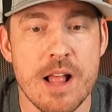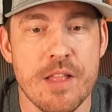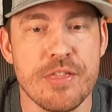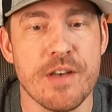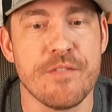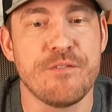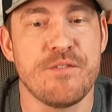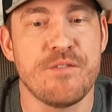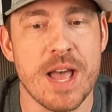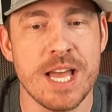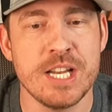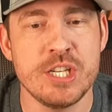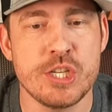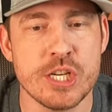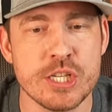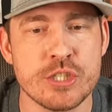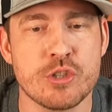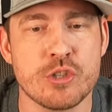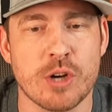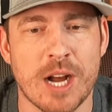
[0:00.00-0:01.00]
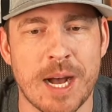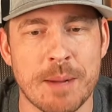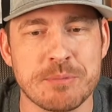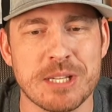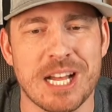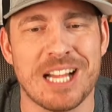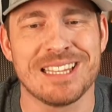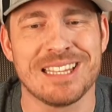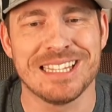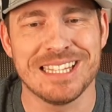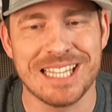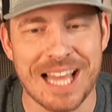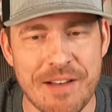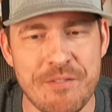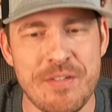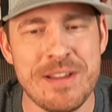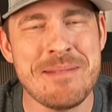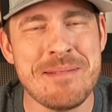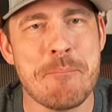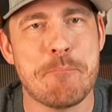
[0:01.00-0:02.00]
The Fed just dropped
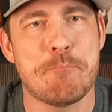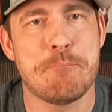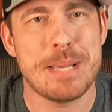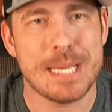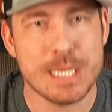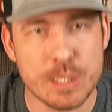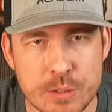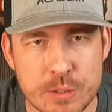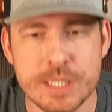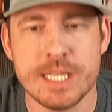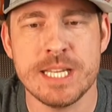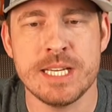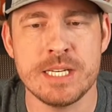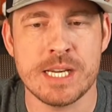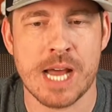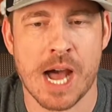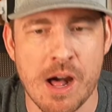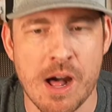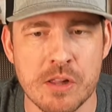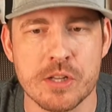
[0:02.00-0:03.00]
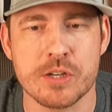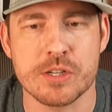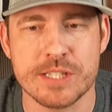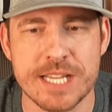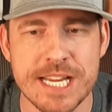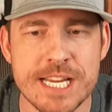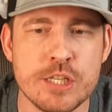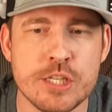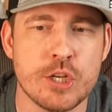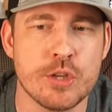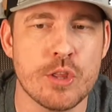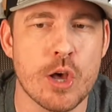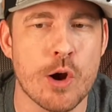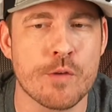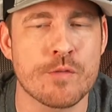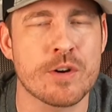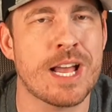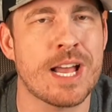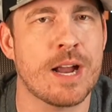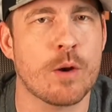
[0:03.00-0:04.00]
$11 billion into the
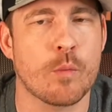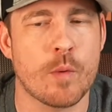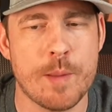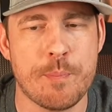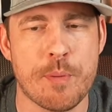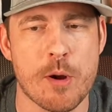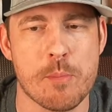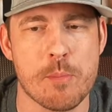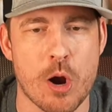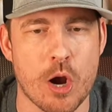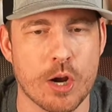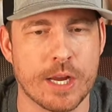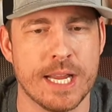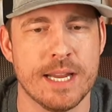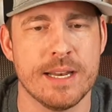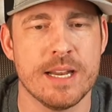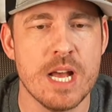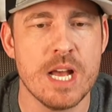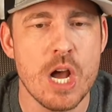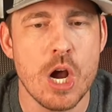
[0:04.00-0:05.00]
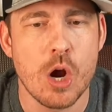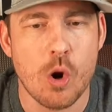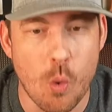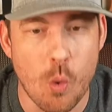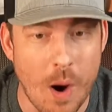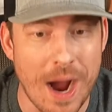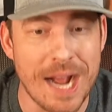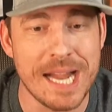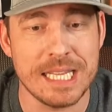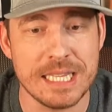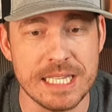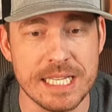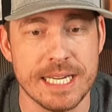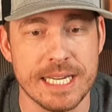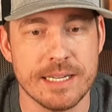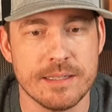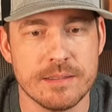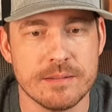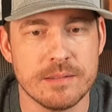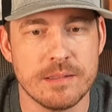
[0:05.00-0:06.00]
overnight repo market
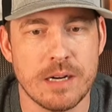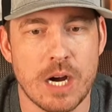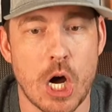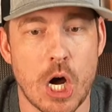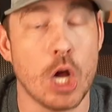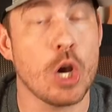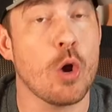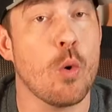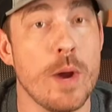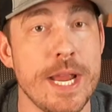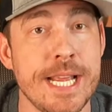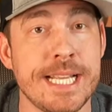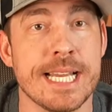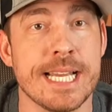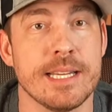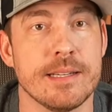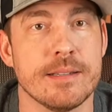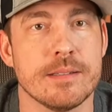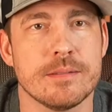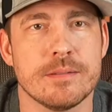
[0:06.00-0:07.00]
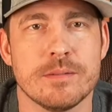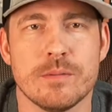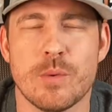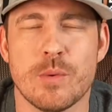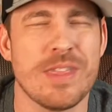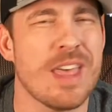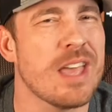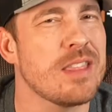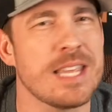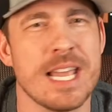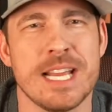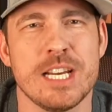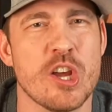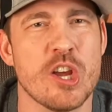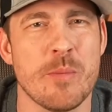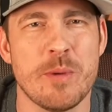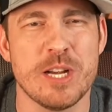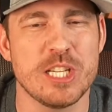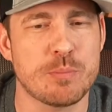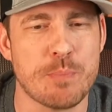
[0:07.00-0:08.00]
quietly on a weekend when they think
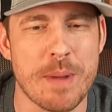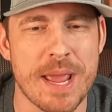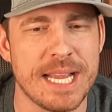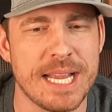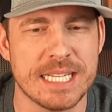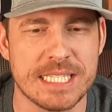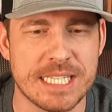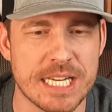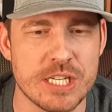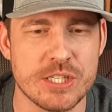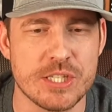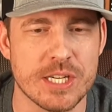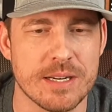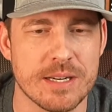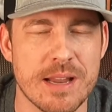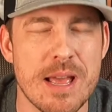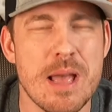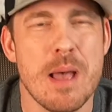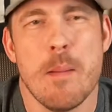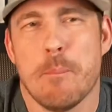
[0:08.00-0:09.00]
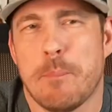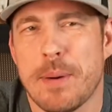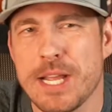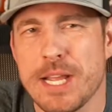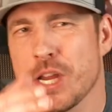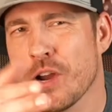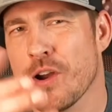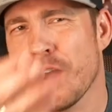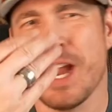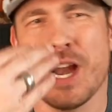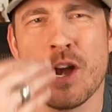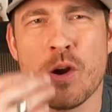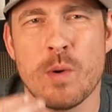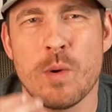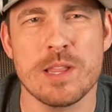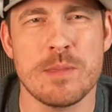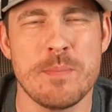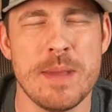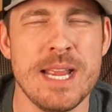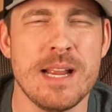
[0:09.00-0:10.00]
nobody's paying attention. But you're here
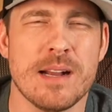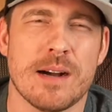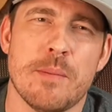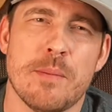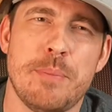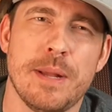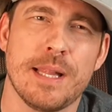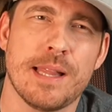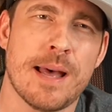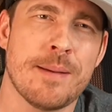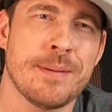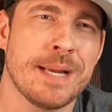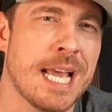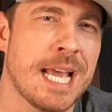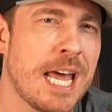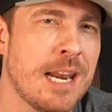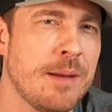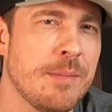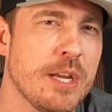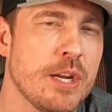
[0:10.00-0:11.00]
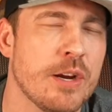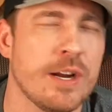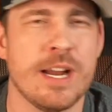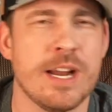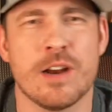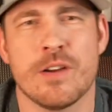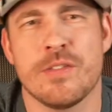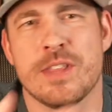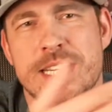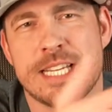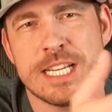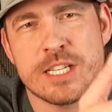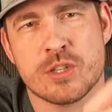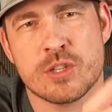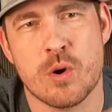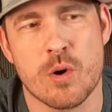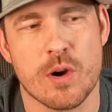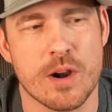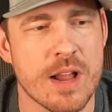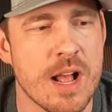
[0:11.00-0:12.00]
with me on BitLab Academy. You're here in the
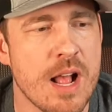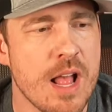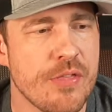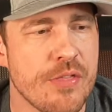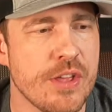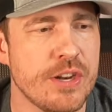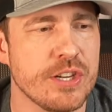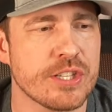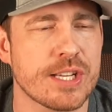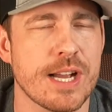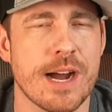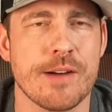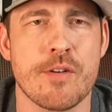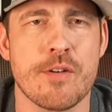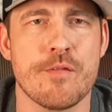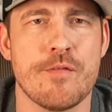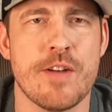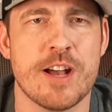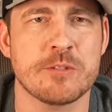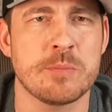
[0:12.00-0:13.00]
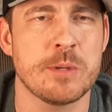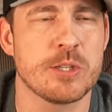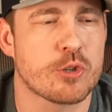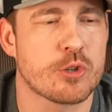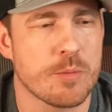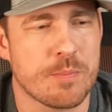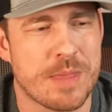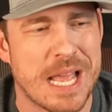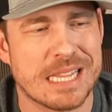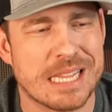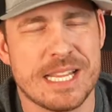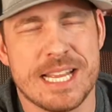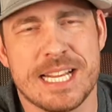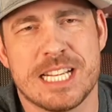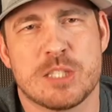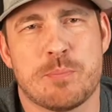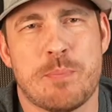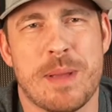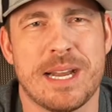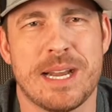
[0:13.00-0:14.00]
Discord, the Discover Investments group. That
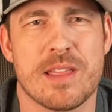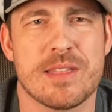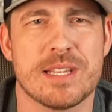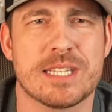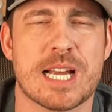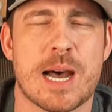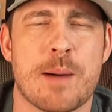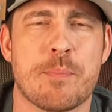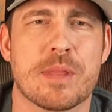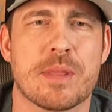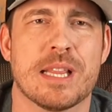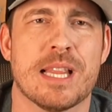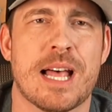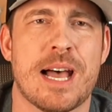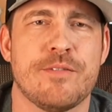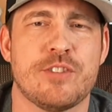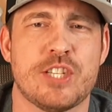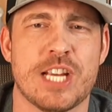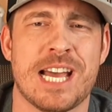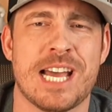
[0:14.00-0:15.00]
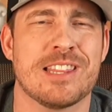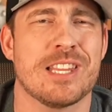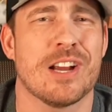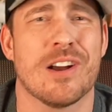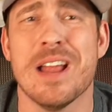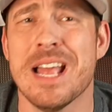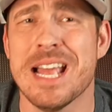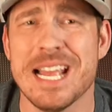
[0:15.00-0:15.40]
link is pinned in the top of the live chat there.